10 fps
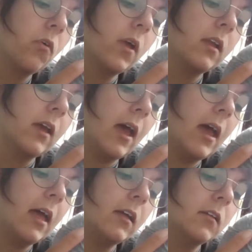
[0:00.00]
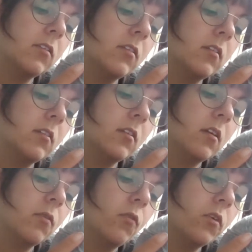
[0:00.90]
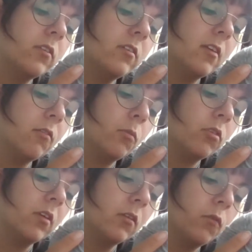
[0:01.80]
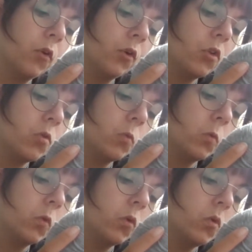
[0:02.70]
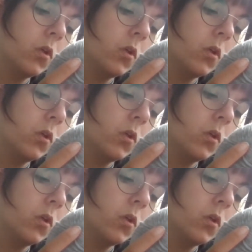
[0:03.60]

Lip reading: it has 47% virgin wool,